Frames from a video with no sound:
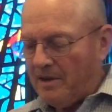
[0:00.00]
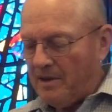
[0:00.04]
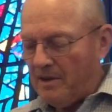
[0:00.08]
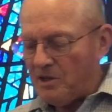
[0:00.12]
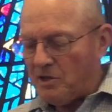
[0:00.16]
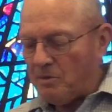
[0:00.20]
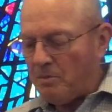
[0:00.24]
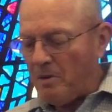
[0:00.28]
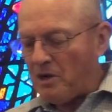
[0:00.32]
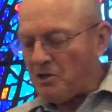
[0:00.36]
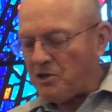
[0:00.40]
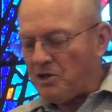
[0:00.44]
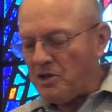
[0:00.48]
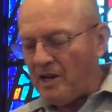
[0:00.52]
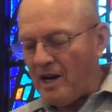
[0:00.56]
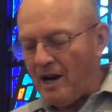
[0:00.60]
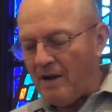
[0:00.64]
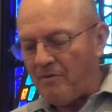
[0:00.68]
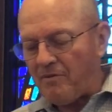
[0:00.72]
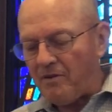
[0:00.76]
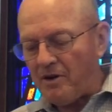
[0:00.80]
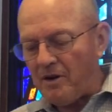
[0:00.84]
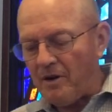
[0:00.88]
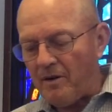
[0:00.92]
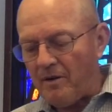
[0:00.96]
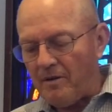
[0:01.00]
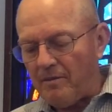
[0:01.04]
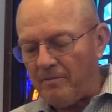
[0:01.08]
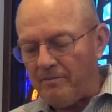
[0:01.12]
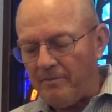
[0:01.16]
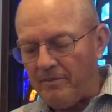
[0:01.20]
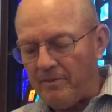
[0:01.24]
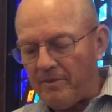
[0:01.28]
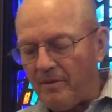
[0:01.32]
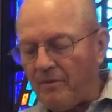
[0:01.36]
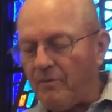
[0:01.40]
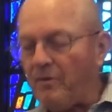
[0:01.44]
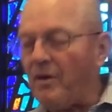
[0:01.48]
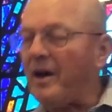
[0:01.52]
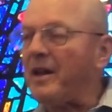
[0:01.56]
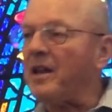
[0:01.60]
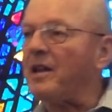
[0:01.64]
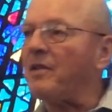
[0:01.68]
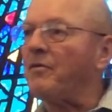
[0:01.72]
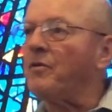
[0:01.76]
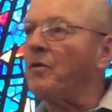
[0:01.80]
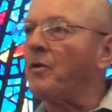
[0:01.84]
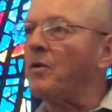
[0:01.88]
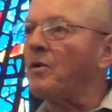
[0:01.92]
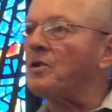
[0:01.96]
Especially after fighting
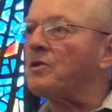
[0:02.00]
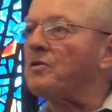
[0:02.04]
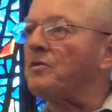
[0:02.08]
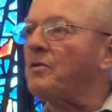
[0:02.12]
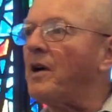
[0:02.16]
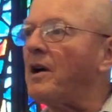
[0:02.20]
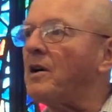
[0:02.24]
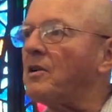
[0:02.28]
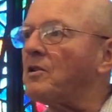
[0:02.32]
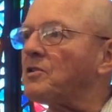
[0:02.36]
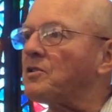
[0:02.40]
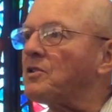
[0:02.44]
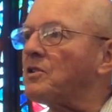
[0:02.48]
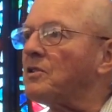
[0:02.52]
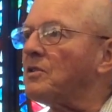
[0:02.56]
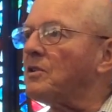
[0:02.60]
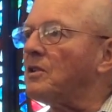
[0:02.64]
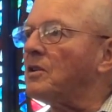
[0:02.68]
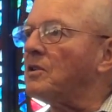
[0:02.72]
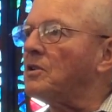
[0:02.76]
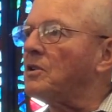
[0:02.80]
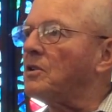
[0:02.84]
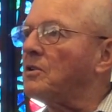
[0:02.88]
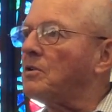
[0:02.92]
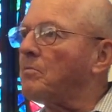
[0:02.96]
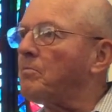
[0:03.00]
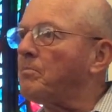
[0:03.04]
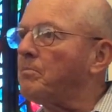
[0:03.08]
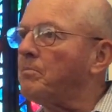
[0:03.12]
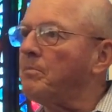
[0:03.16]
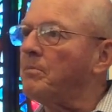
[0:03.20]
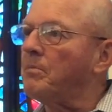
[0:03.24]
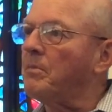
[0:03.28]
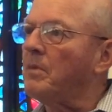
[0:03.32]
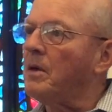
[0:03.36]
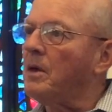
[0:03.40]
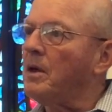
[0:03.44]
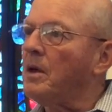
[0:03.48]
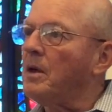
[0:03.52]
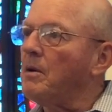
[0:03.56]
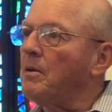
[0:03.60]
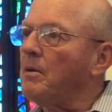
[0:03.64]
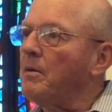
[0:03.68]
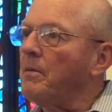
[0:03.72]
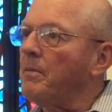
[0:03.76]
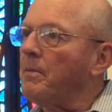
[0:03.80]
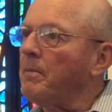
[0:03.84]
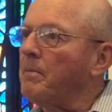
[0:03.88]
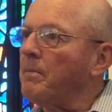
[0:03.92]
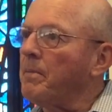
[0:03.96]
forest fires in the
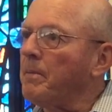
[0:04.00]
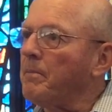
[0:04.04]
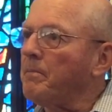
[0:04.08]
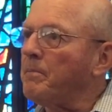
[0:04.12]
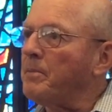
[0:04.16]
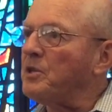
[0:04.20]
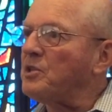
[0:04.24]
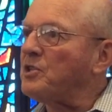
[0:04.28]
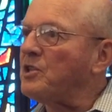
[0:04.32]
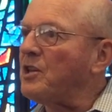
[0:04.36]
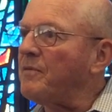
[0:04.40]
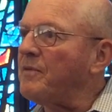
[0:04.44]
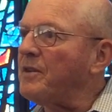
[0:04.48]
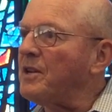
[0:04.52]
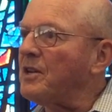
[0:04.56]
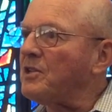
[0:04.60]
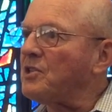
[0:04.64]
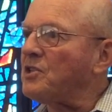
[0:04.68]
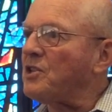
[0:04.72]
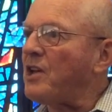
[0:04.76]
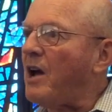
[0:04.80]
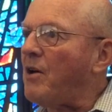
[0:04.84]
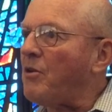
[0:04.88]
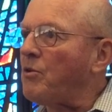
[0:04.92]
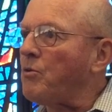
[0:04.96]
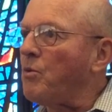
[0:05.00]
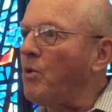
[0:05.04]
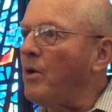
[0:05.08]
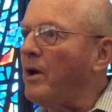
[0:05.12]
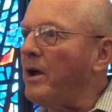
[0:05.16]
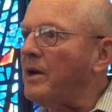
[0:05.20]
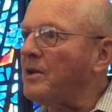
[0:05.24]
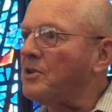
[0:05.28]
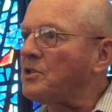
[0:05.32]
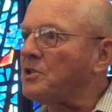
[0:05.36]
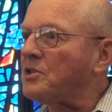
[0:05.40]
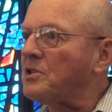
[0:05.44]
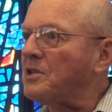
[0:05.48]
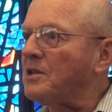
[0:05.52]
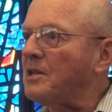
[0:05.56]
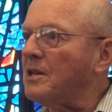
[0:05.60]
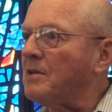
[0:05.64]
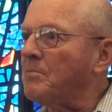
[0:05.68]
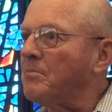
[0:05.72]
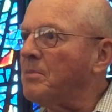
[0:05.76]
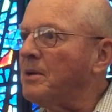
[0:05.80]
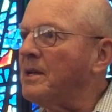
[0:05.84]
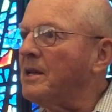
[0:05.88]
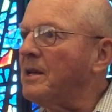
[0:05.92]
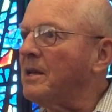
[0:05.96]
Pacific Southwest
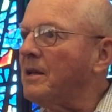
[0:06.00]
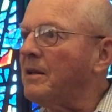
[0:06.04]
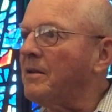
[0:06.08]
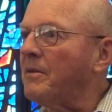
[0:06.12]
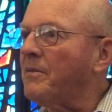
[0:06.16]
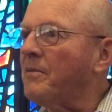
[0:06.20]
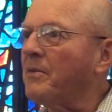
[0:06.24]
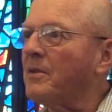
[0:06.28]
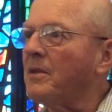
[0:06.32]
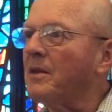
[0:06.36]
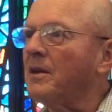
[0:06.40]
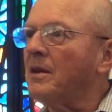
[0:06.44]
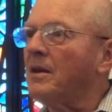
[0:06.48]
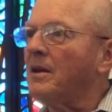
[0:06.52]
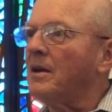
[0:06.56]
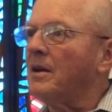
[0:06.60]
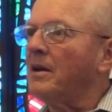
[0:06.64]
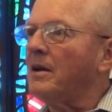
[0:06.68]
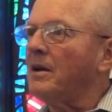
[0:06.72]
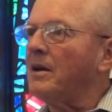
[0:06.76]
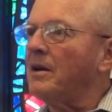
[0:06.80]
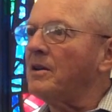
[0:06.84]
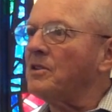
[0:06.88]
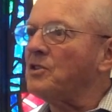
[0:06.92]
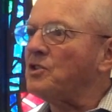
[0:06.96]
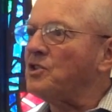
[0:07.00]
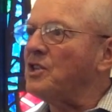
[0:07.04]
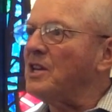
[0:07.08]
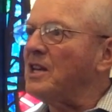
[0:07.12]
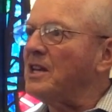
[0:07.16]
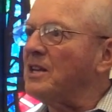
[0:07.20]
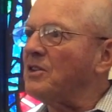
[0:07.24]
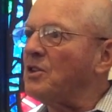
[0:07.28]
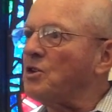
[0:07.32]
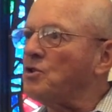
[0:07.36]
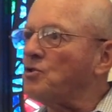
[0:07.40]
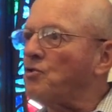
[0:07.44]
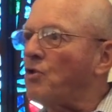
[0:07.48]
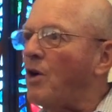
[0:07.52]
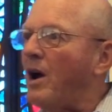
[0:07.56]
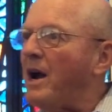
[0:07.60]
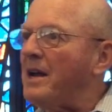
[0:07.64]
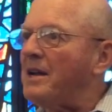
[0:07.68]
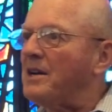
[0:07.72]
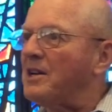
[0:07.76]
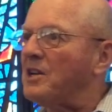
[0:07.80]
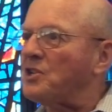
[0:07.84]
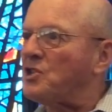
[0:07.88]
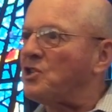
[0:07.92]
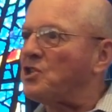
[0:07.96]
and seeing the
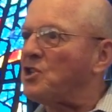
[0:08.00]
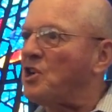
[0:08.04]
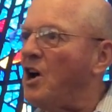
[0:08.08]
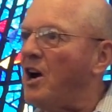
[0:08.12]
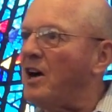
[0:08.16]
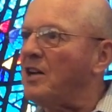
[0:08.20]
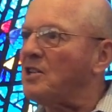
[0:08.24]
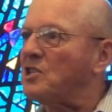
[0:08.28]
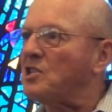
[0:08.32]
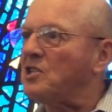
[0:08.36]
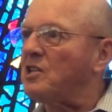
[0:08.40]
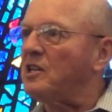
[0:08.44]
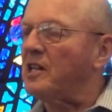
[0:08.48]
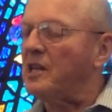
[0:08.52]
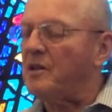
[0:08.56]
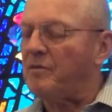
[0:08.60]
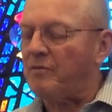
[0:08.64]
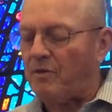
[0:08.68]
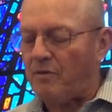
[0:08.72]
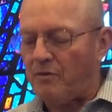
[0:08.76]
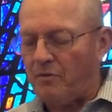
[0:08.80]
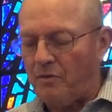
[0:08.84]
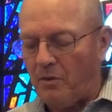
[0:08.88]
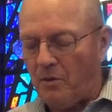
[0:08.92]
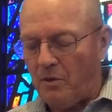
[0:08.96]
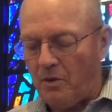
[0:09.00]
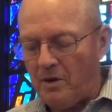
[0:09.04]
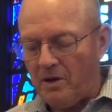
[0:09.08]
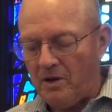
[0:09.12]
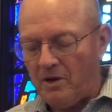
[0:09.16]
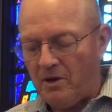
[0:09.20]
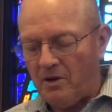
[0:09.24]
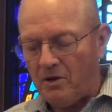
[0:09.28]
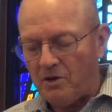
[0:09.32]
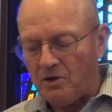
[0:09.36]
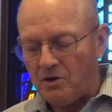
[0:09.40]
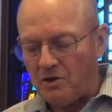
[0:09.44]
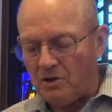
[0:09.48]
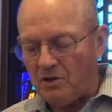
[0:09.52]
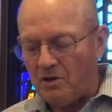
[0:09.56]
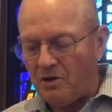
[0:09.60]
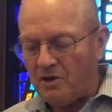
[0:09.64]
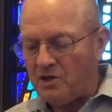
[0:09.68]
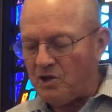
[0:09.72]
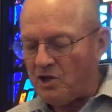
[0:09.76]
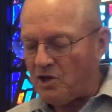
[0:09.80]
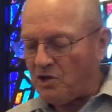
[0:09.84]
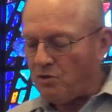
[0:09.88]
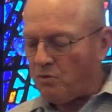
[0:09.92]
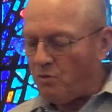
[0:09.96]
dryness constantly for 4 years, you know,
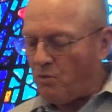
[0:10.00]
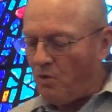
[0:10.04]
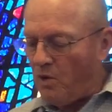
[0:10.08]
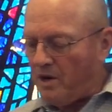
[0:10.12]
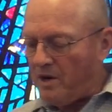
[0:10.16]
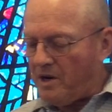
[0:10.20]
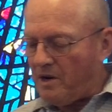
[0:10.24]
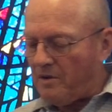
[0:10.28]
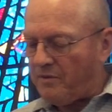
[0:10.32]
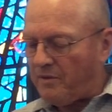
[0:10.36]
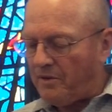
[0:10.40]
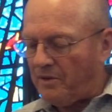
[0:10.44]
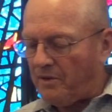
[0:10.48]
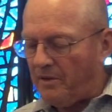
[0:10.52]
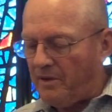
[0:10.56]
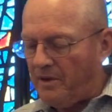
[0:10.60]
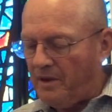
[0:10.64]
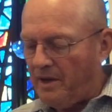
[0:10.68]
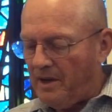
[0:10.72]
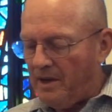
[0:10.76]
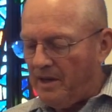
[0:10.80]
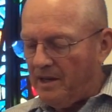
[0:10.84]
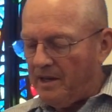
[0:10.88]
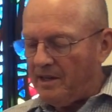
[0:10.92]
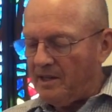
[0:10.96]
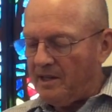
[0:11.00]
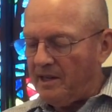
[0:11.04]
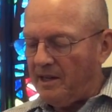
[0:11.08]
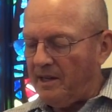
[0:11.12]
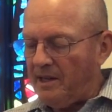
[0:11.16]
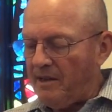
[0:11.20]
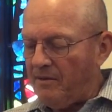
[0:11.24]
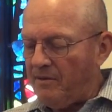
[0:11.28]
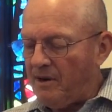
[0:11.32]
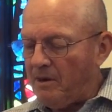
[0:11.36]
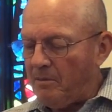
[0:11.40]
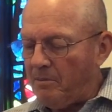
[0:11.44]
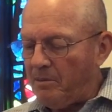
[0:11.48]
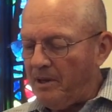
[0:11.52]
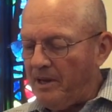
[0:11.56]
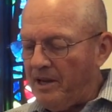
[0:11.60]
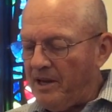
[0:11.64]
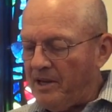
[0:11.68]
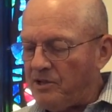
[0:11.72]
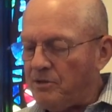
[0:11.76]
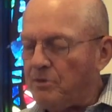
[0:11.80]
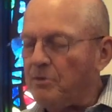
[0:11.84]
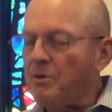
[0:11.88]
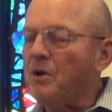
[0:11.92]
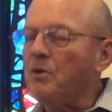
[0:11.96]
it's just wonderful to live in a
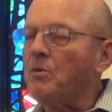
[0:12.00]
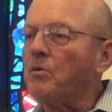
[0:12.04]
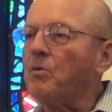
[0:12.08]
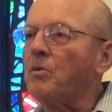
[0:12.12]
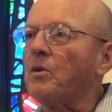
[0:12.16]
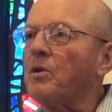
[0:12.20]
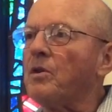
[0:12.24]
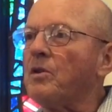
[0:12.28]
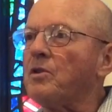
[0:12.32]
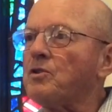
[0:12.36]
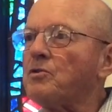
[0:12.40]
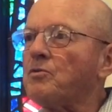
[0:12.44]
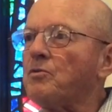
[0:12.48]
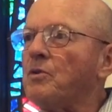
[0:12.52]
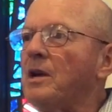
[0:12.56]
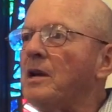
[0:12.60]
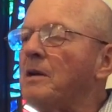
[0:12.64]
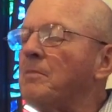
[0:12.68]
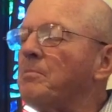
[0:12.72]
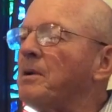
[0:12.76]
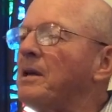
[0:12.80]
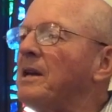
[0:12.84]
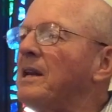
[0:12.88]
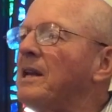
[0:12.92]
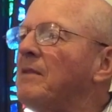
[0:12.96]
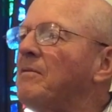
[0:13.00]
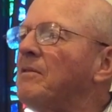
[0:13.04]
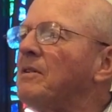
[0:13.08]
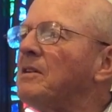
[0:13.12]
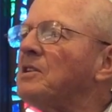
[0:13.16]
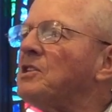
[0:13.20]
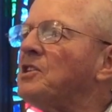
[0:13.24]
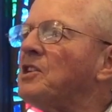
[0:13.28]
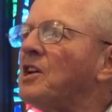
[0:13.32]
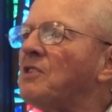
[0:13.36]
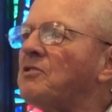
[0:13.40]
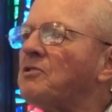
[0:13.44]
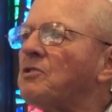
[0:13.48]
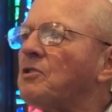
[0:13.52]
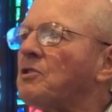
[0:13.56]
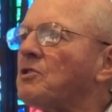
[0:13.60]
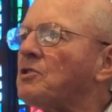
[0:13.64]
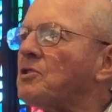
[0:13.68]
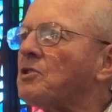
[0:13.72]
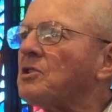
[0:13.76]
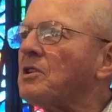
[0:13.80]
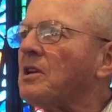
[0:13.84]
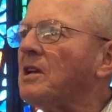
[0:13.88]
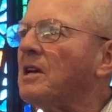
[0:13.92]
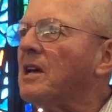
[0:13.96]
place where there's rain. But even
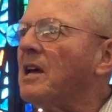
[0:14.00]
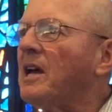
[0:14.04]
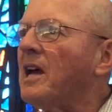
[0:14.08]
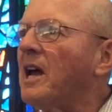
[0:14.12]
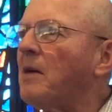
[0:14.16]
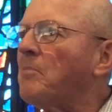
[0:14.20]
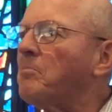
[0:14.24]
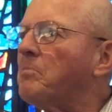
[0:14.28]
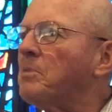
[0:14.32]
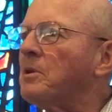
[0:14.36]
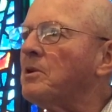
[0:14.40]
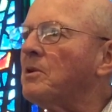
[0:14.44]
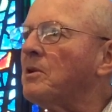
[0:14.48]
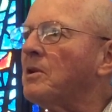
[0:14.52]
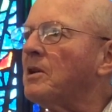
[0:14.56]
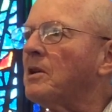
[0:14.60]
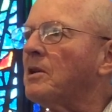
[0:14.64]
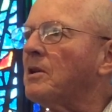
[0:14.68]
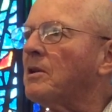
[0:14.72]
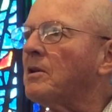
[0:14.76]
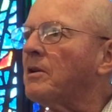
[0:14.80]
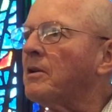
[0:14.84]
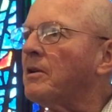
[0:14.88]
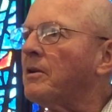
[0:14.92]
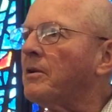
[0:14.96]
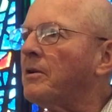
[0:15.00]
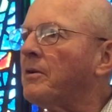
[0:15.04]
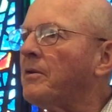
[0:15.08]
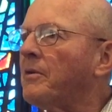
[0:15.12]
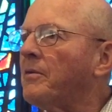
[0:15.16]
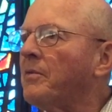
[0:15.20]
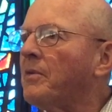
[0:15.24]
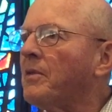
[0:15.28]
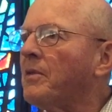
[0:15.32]
deserts have beauty, you know.